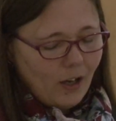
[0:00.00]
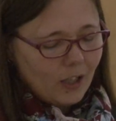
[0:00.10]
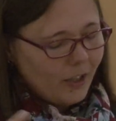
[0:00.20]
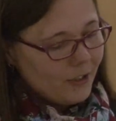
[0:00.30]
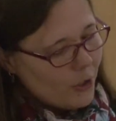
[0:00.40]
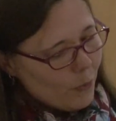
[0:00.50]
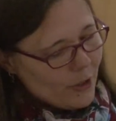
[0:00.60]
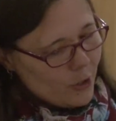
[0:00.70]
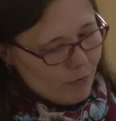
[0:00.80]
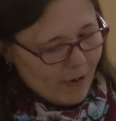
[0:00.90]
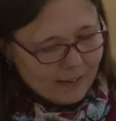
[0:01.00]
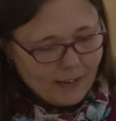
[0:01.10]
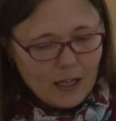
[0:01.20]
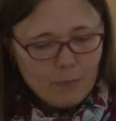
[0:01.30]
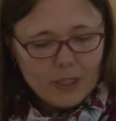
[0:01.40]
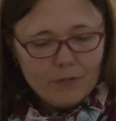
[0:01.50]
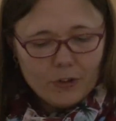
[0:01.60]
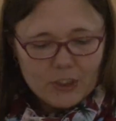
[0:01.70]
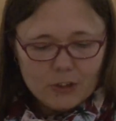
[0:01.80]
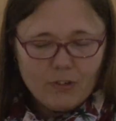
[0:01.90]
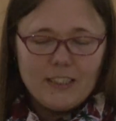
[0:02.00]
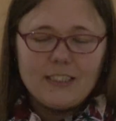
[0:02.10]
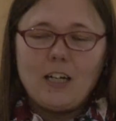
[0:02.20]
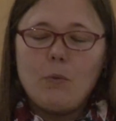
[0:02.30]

I don't know whether you read that, but if you did read it,